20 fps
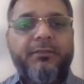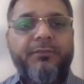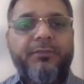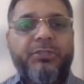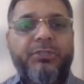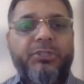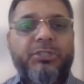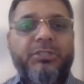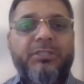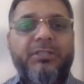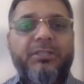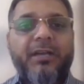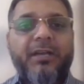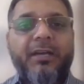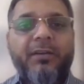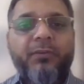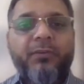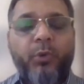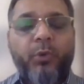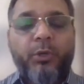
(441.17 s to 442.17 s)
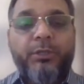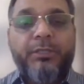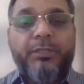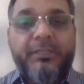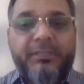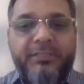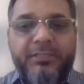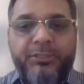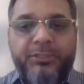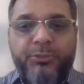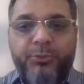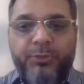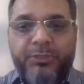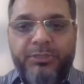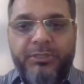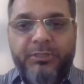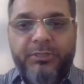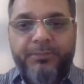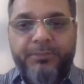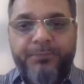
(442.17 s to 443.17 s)
which is unwanted
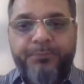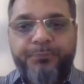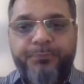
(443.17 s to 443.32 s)
situation,